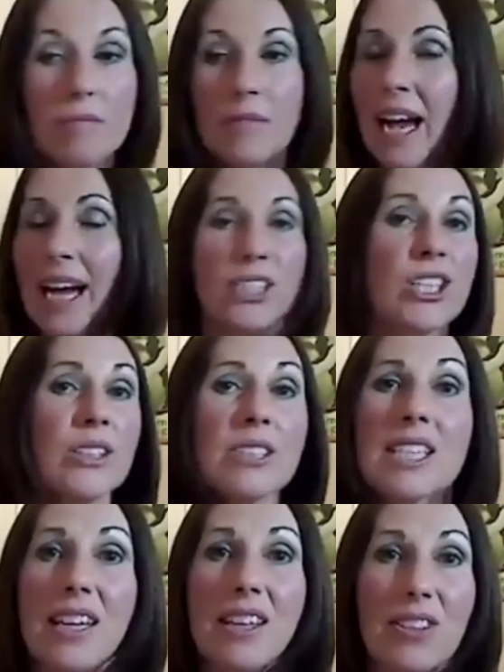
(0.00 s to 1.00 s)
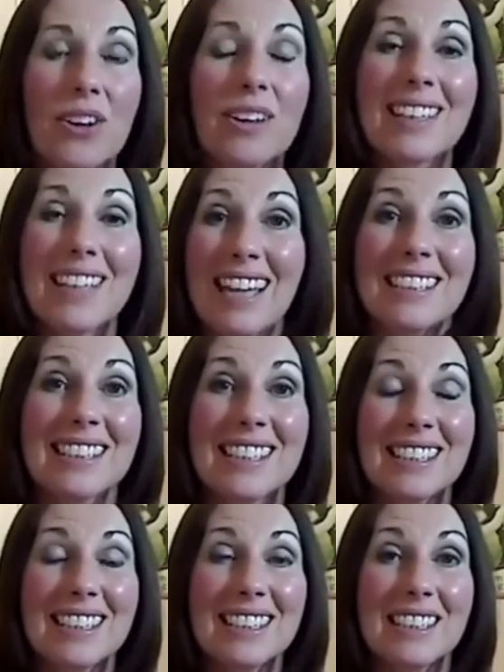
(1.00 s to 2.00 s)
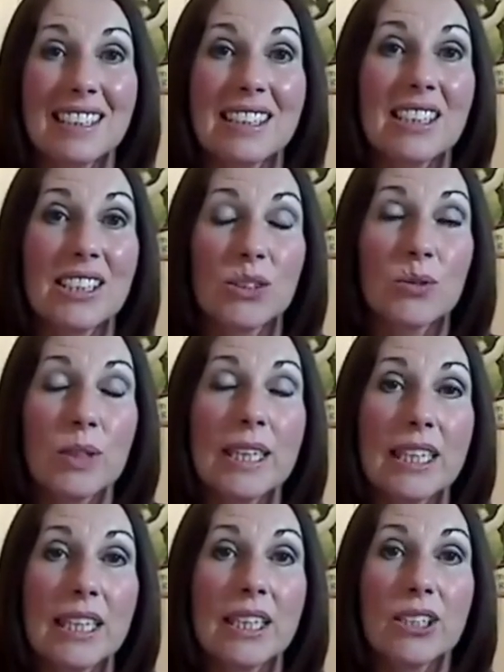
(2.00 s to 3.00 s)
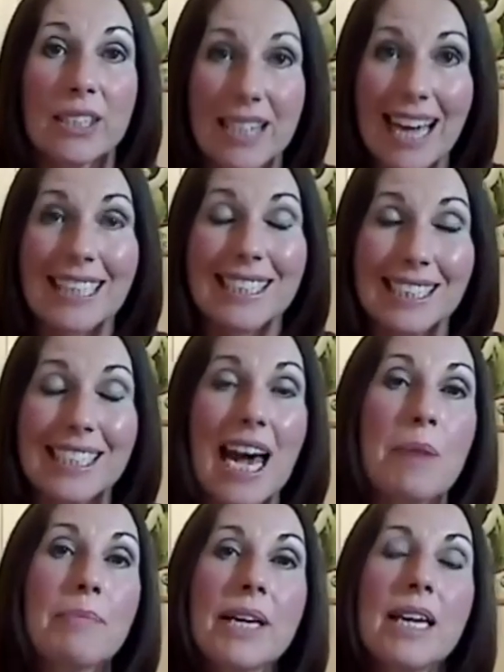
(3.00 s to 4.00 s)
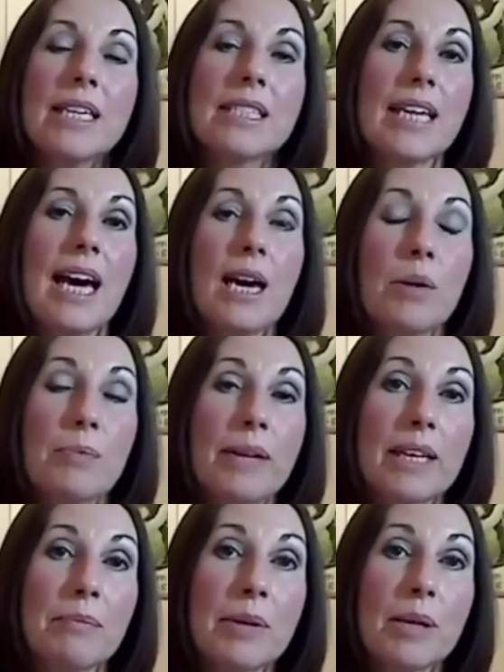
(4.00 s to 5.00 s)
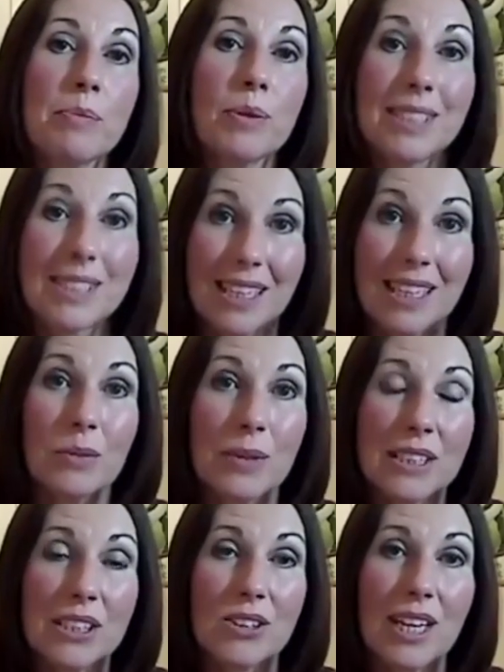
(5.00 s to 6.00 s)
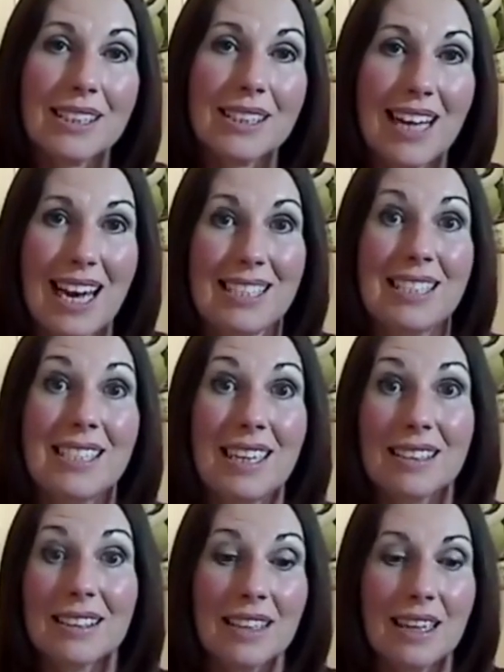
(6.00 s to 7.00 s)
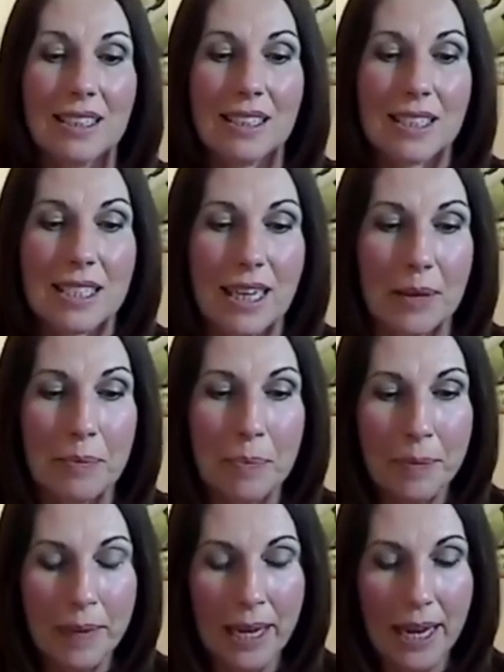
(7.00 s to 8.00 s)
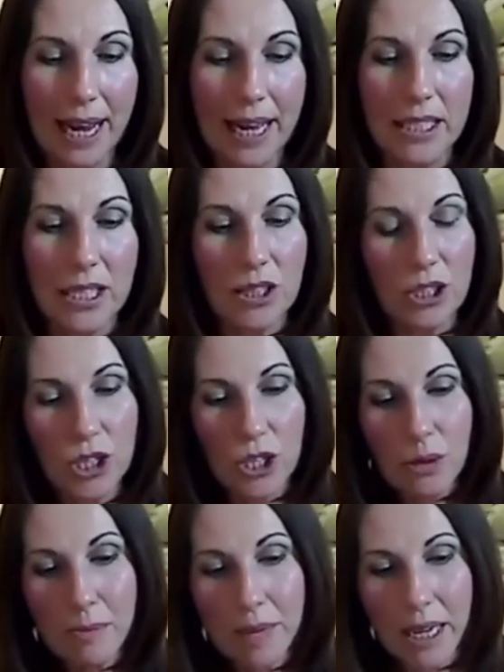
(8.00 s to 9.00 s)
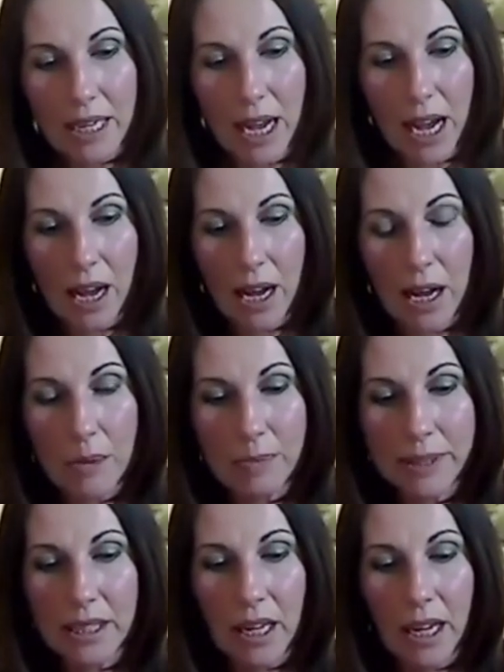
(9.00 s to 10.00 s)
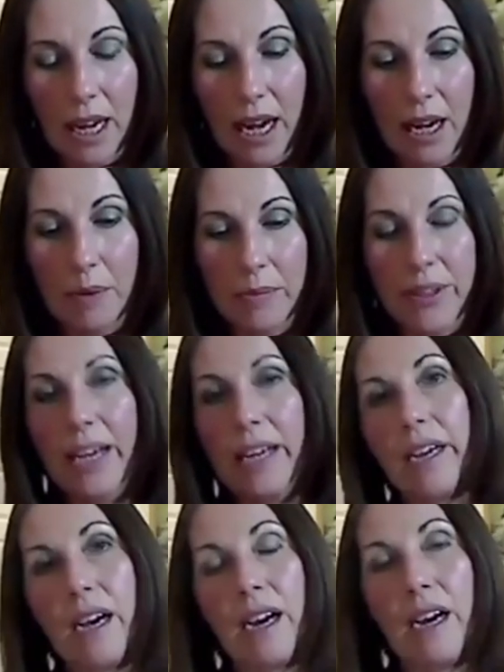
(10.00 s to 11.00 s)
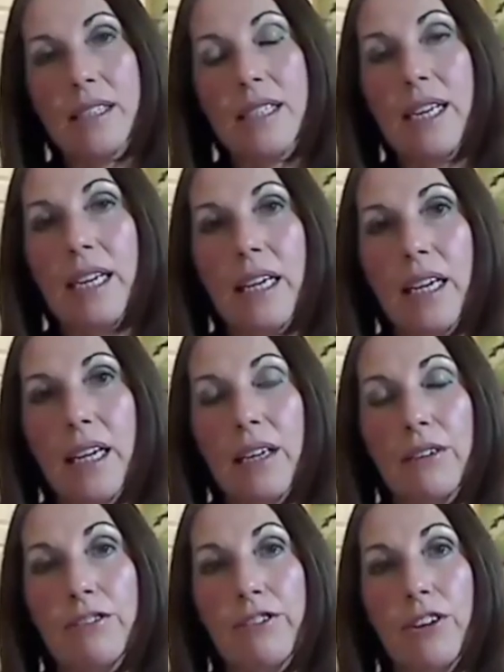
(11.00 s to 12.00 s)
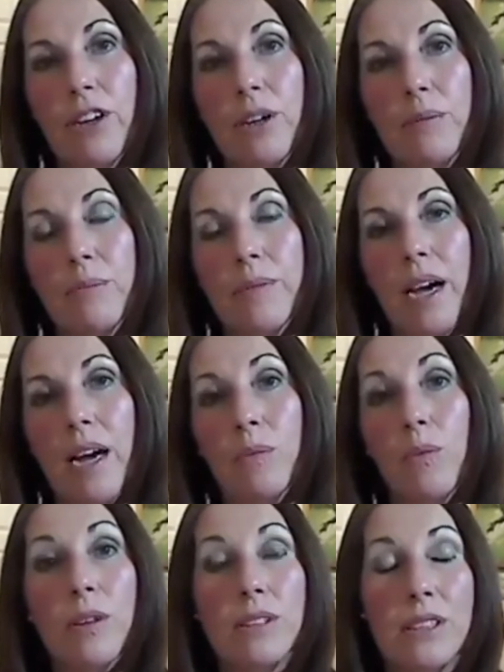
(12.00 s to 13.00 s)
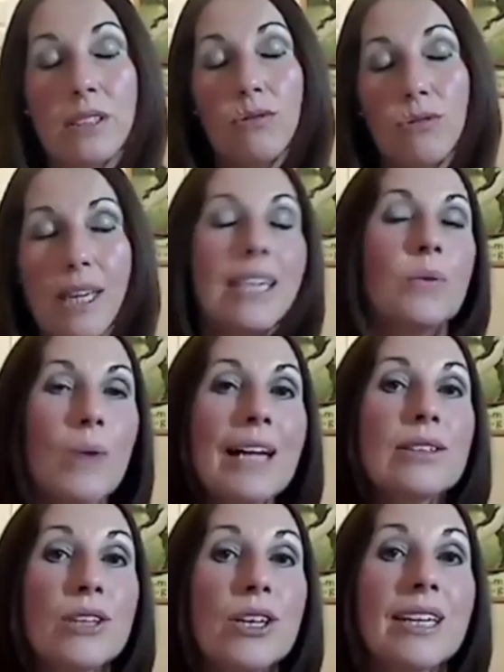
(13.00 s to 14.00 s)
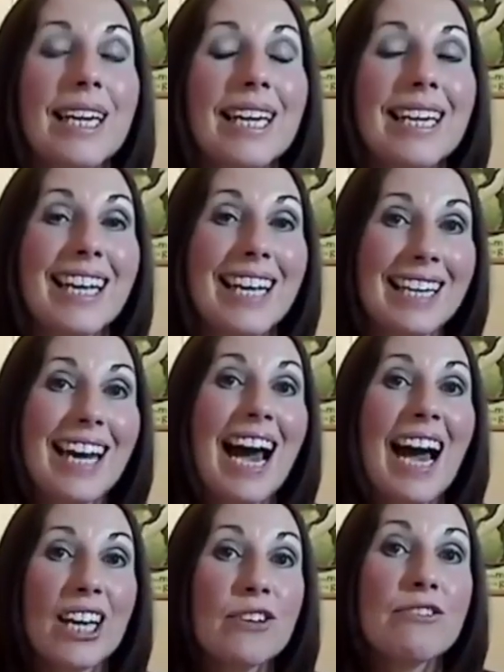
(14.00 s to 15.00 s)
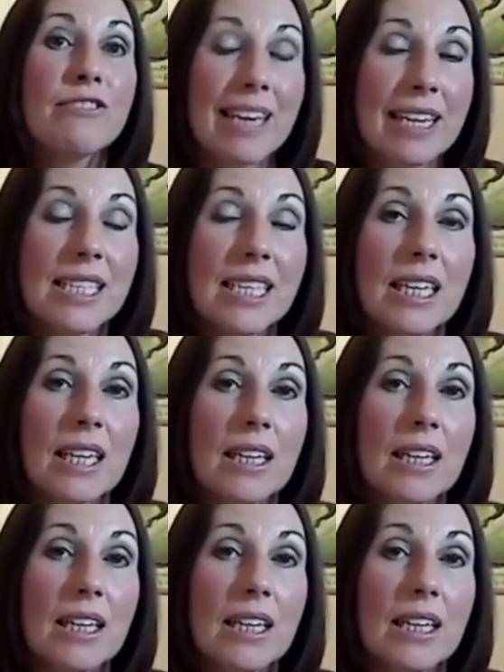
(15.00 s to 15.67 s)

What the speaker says: I totally thought, yes, this is a really next step to helping people deal with stress and anxiety. And the two main herbs that are taken from what's really well known in Ayurvedic